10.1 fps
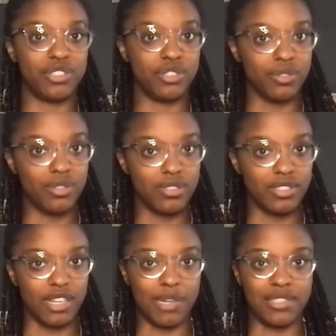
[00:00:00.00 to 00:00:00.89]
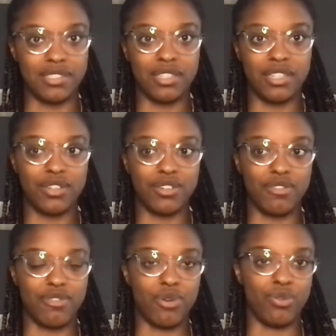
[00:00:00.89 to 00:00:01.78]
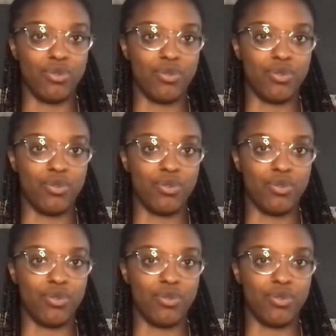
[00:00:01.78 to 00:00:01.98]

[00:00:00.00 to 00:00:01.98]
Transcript: shorts, like myself, who